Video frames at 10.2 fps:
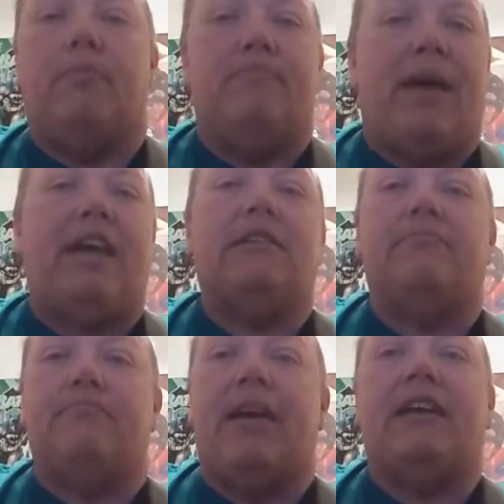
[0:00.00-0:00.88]
Back
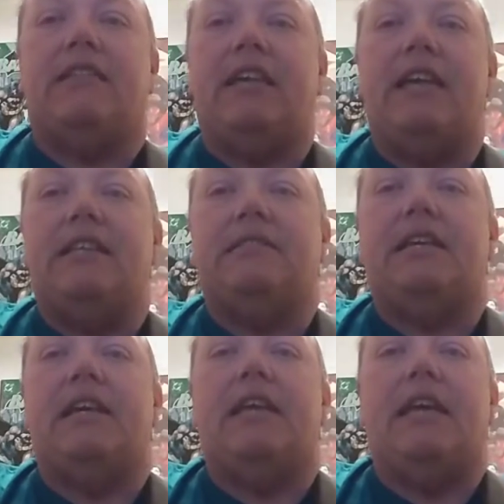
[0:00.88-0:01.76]
in the '80s
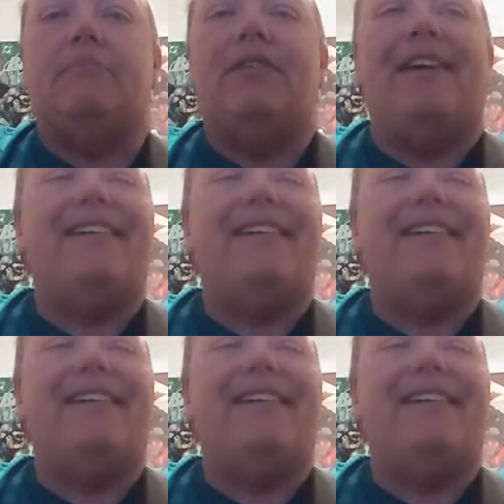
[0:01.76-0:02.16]
heyday.